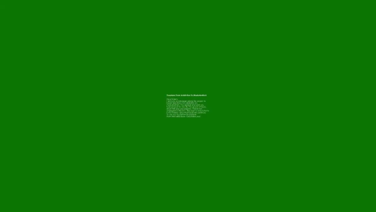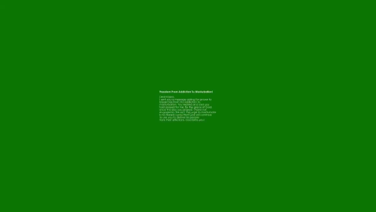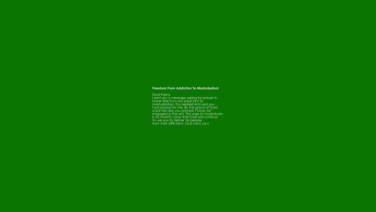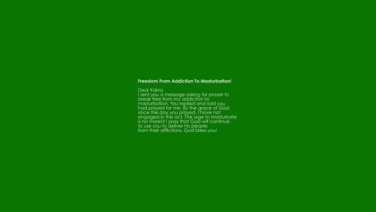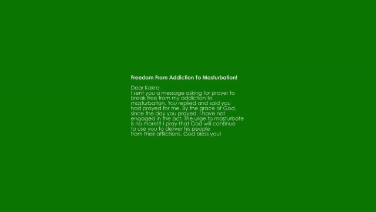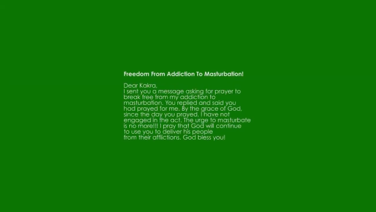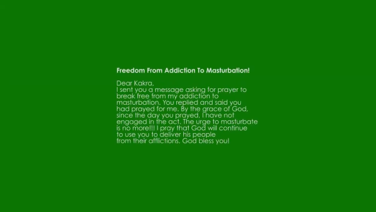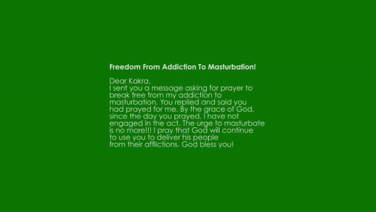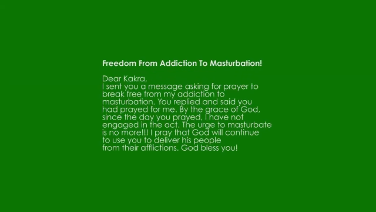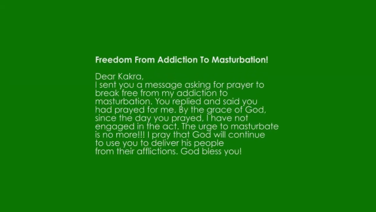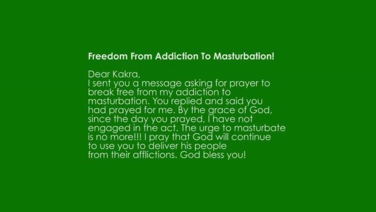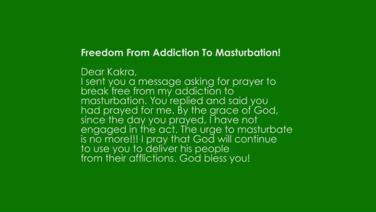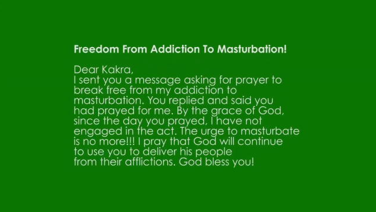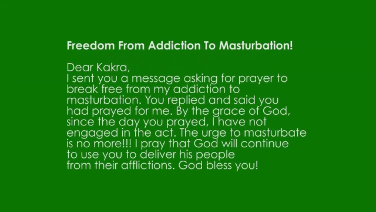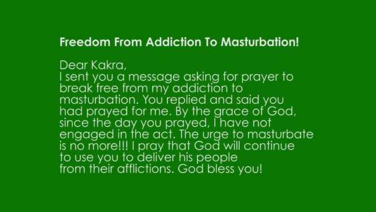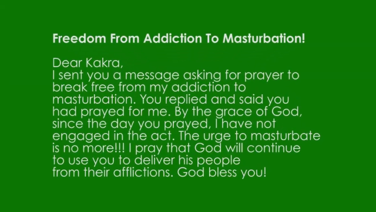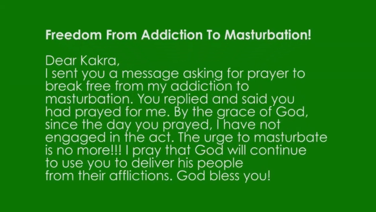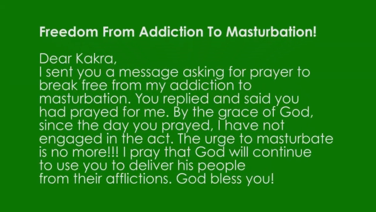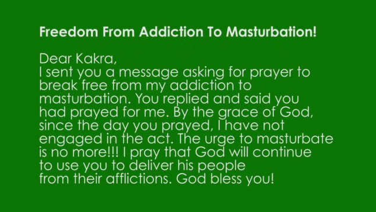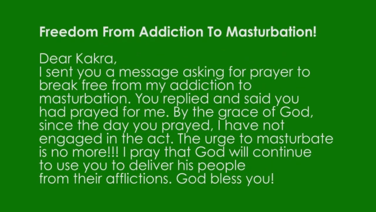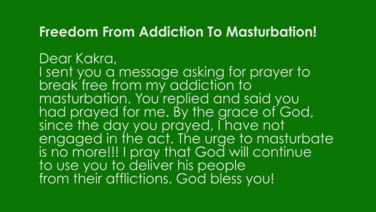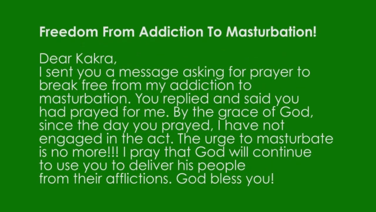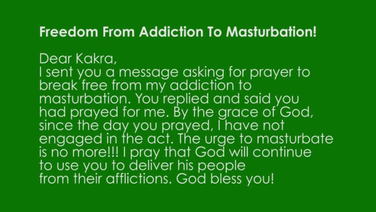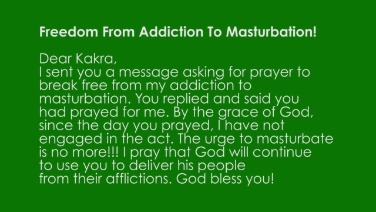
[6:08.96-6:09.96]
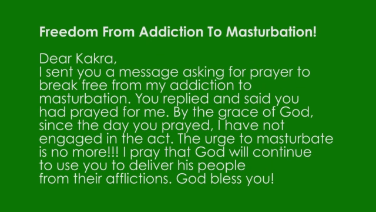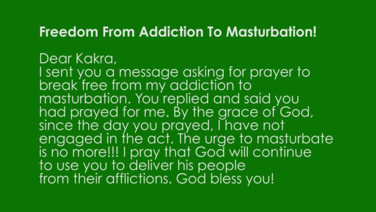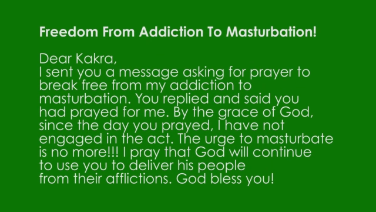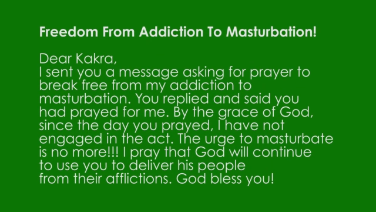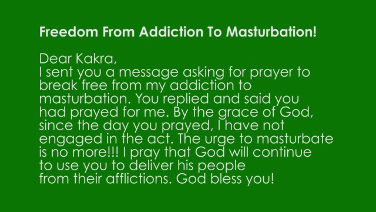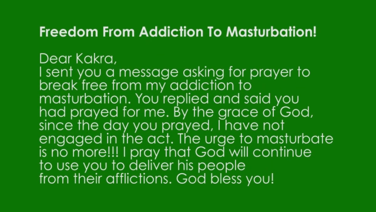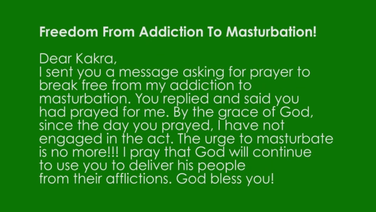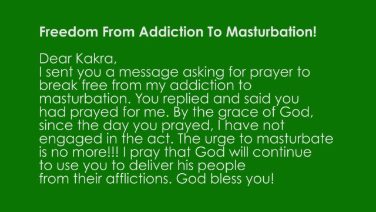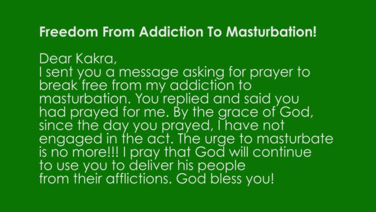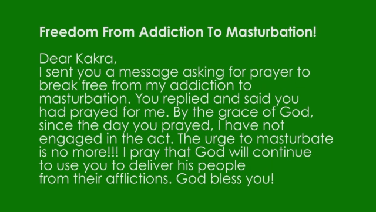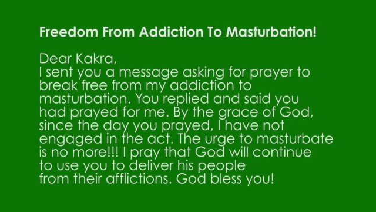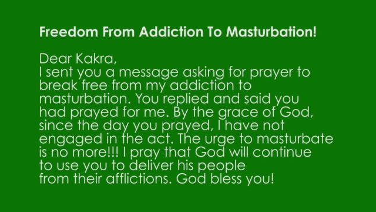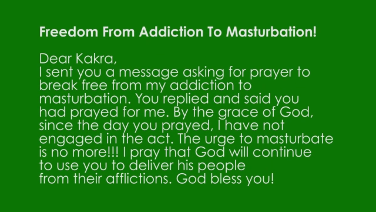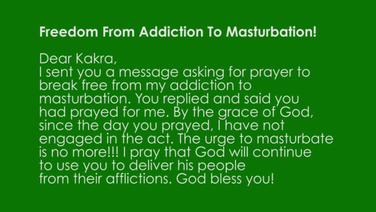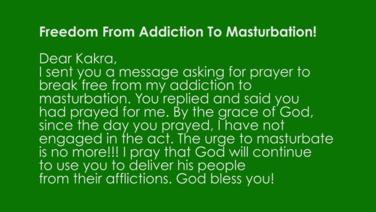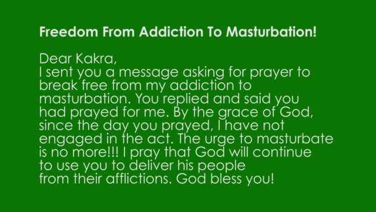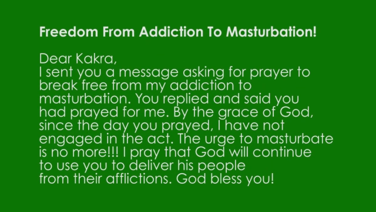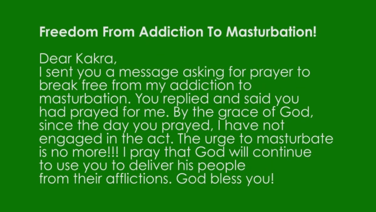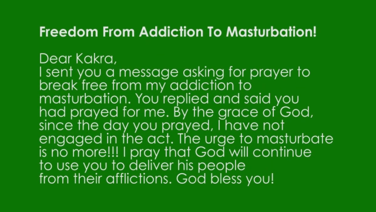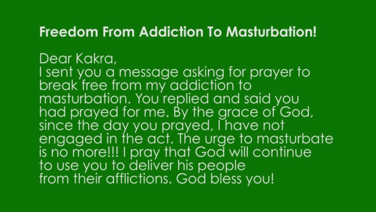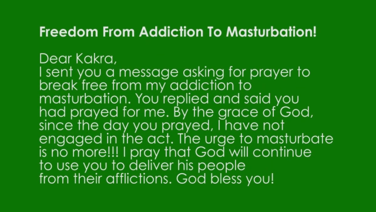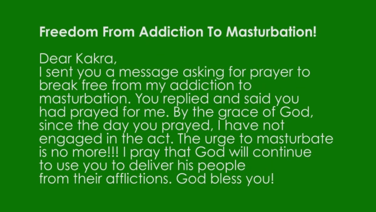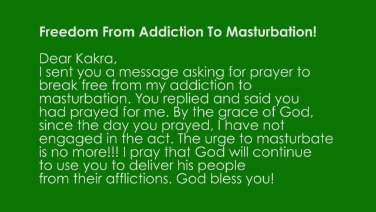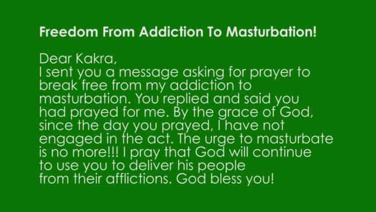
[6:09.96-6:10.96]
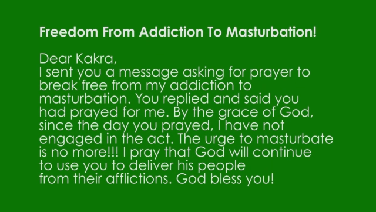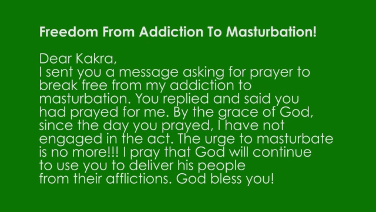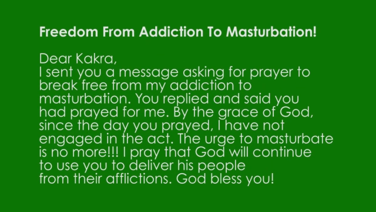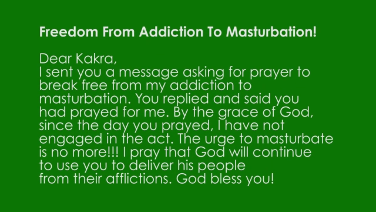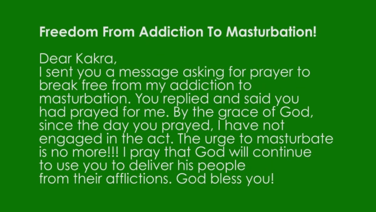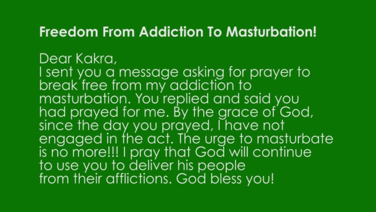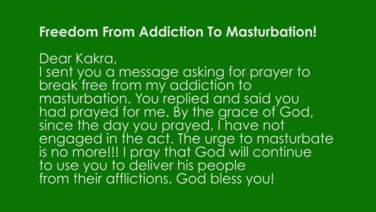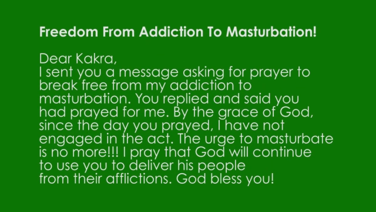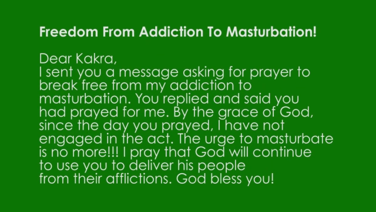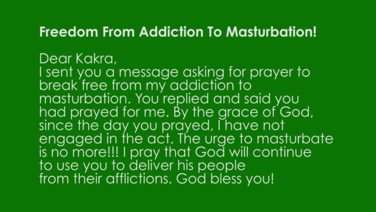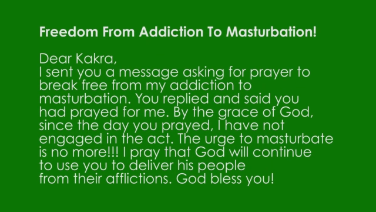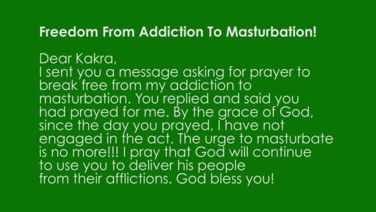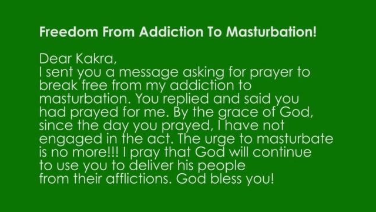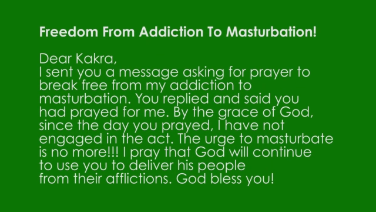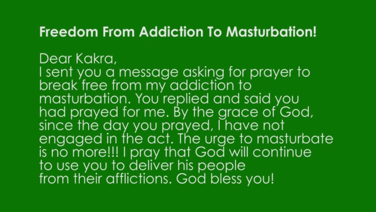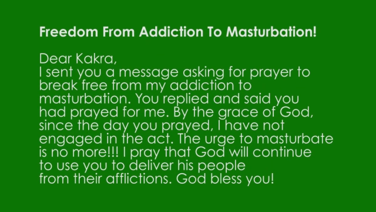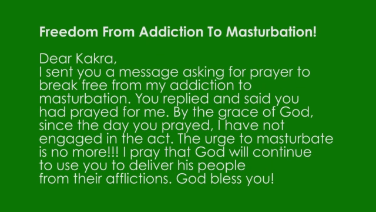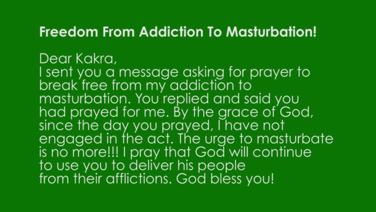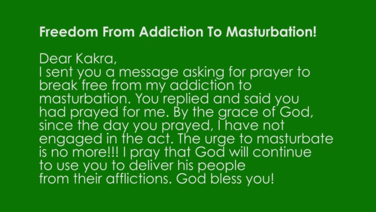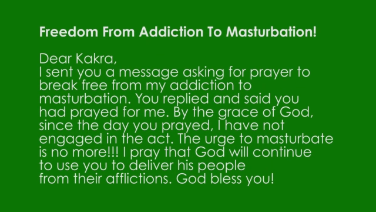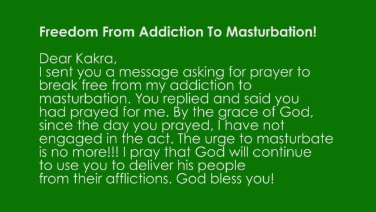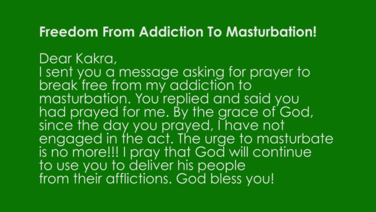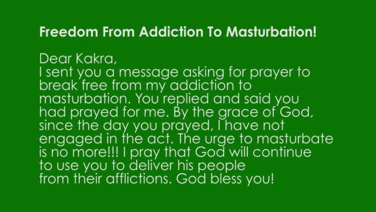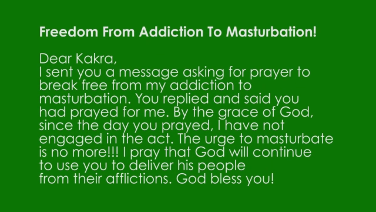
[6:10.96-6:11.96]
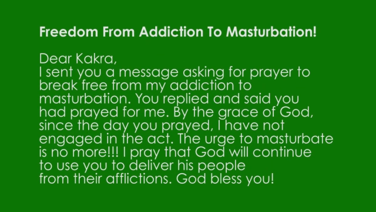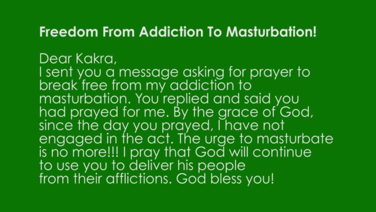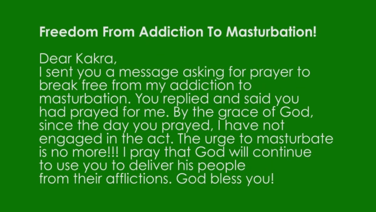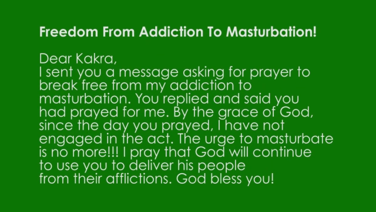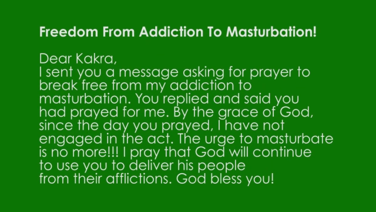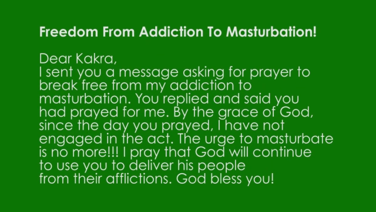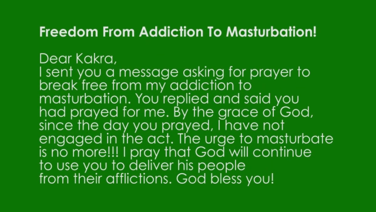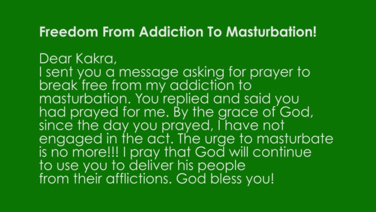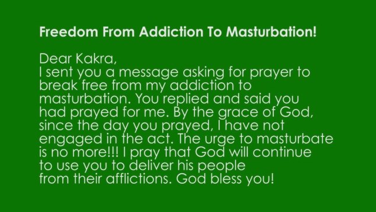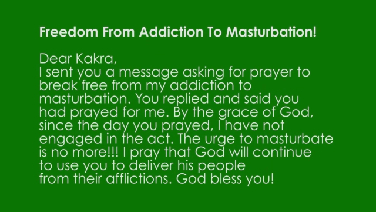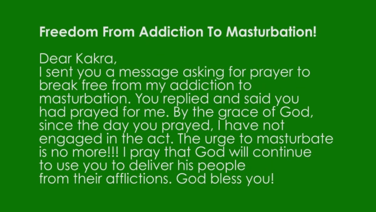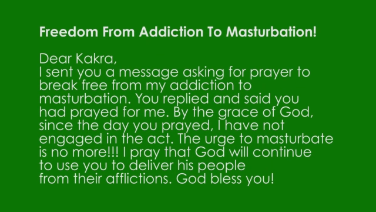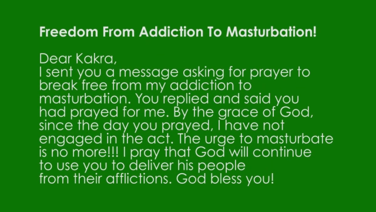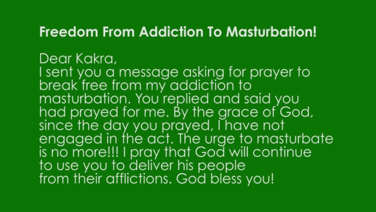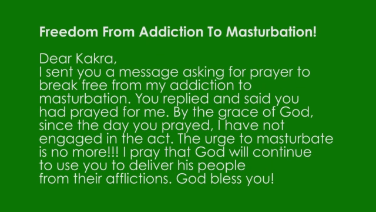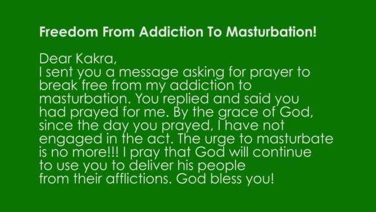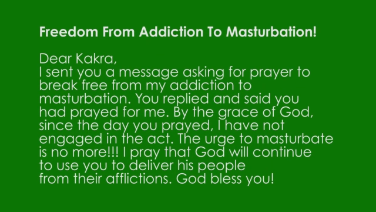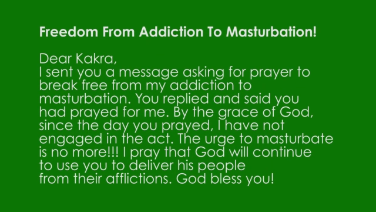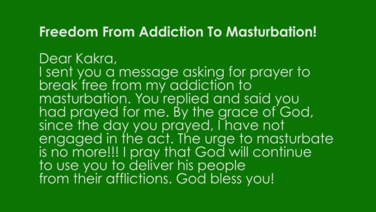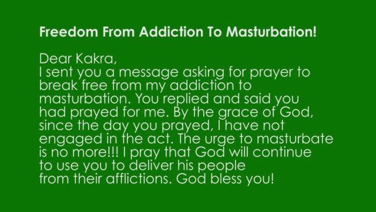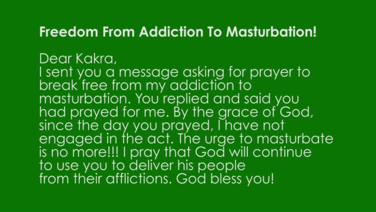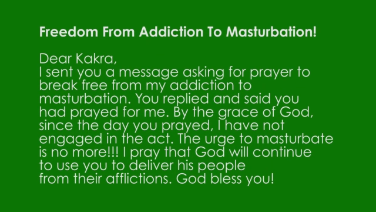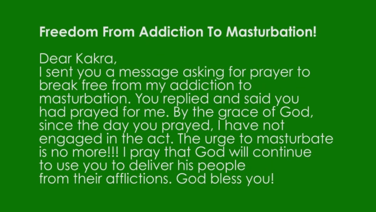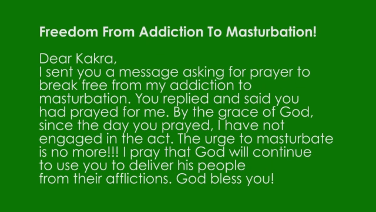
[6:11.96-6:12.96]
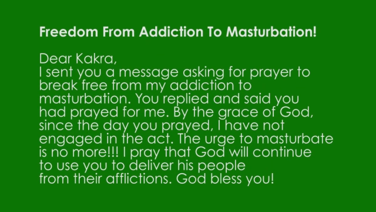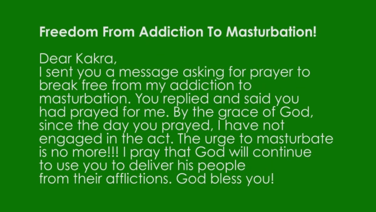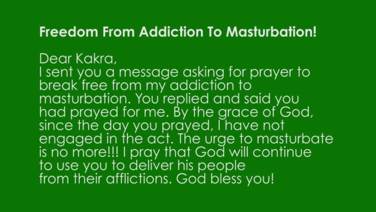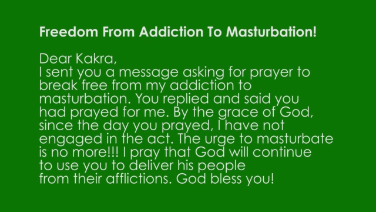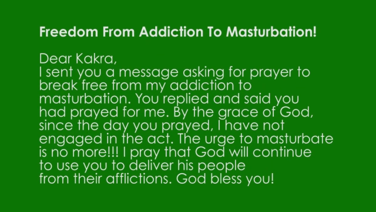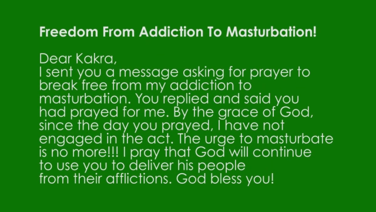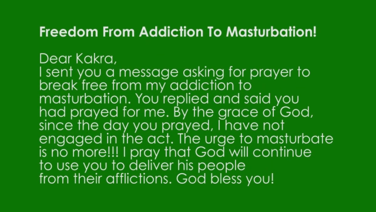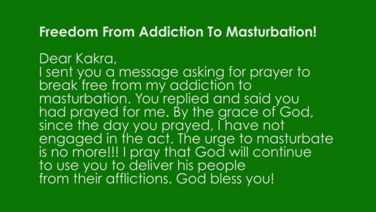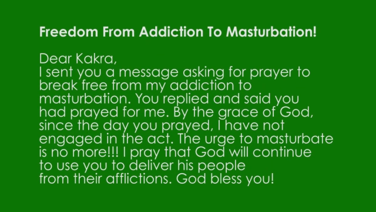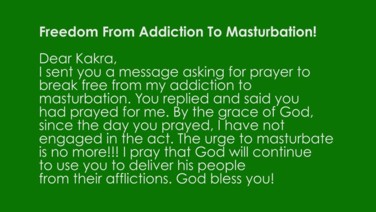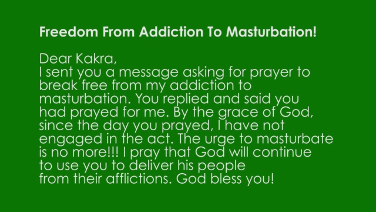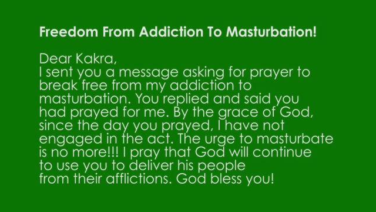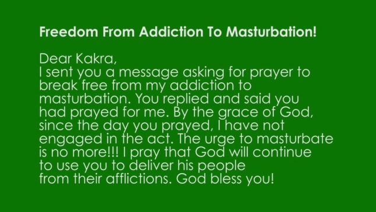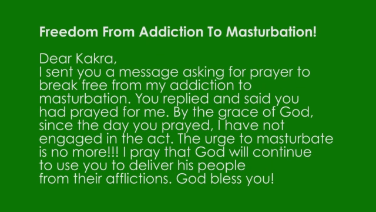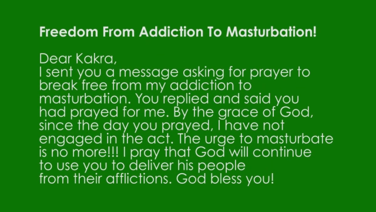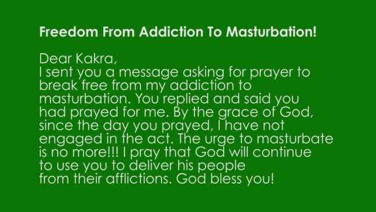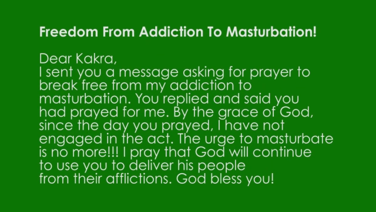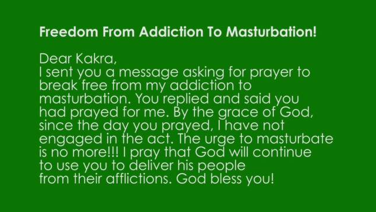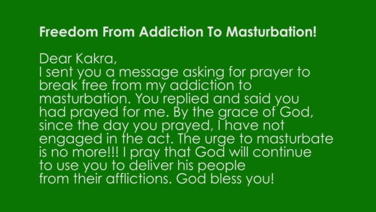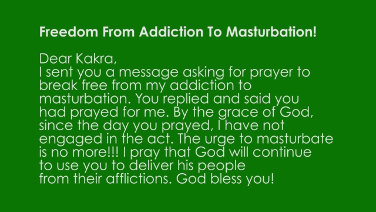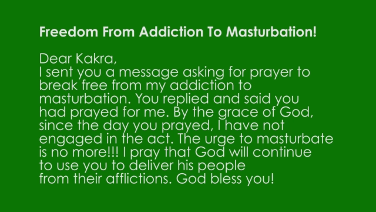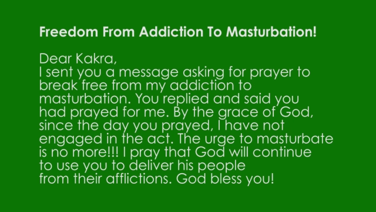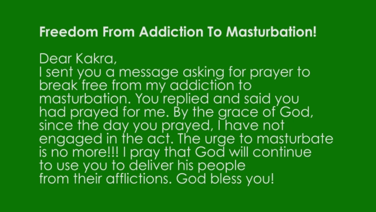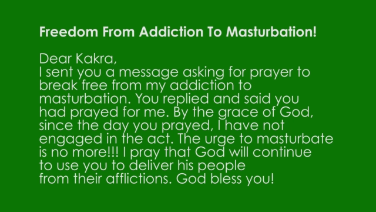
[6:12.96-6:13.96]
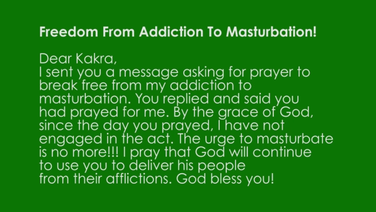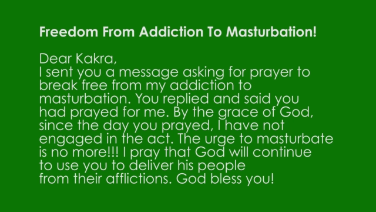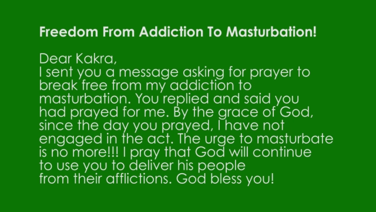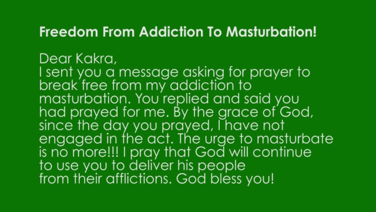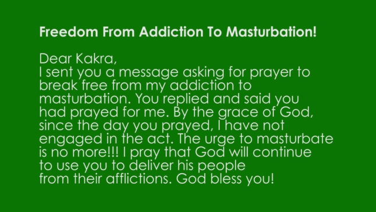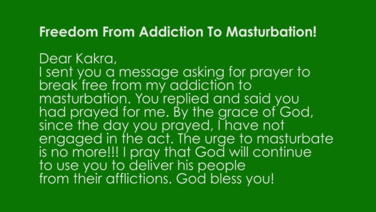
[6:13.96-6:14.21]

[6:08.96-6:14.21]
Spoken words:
(no speaker visible)